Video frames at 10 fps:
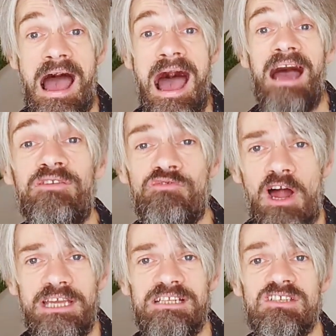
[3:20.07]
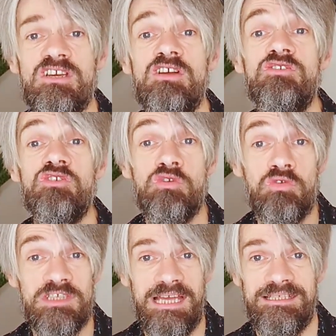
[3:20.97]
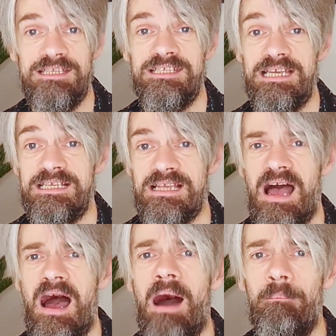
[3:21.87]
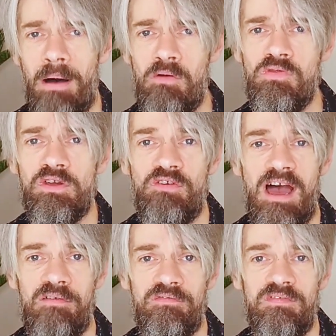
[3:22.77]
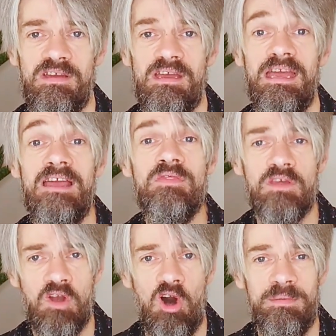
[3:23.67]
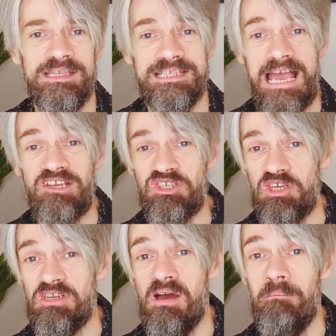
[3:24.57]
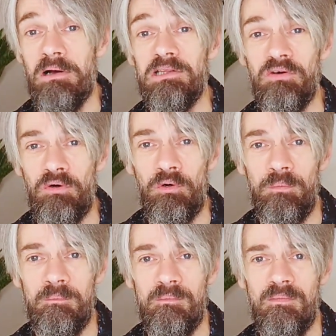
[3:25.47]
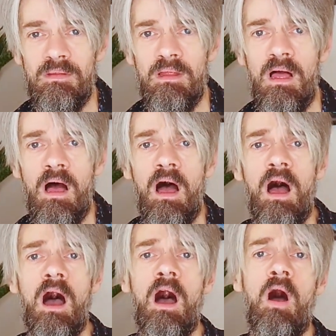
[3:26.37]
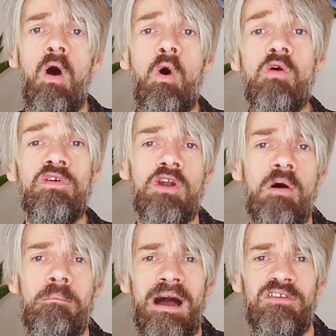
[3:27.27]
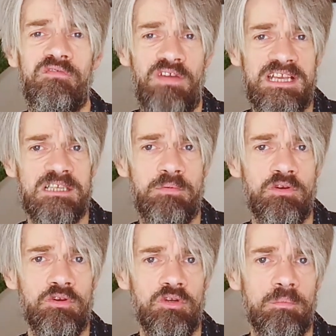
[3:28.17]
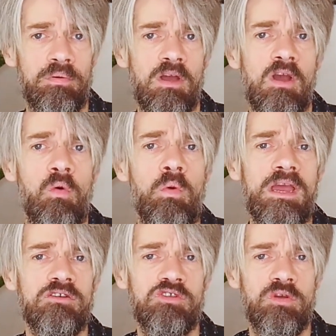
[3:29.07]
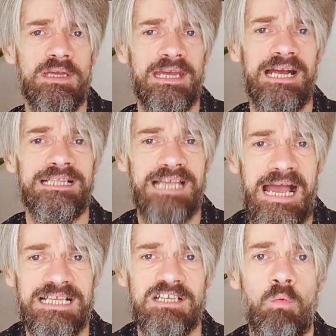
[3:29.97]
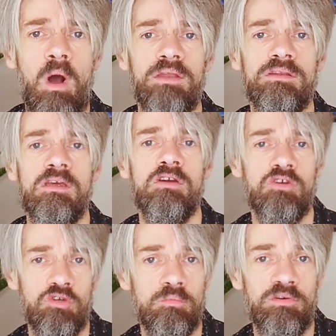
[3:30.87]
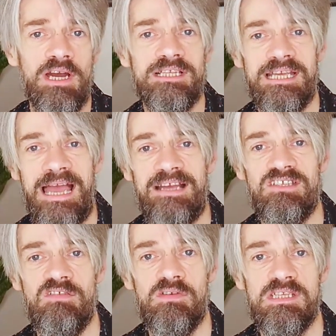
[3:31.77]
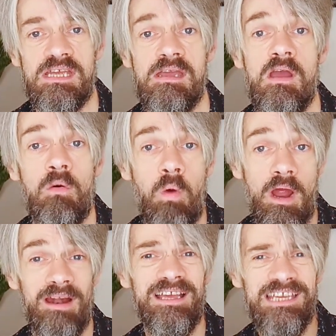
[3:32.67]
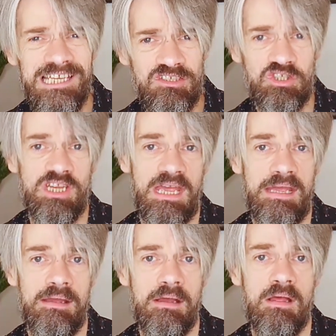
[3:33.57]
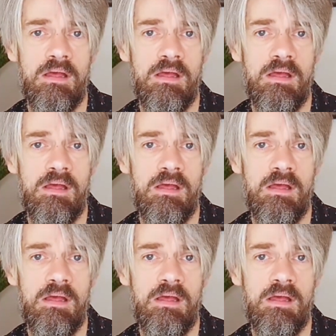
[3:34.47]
and write 2 sentences about the graph in the comment section below. Over on my Facebook group, we are doing a Task 1 group writing activity where each day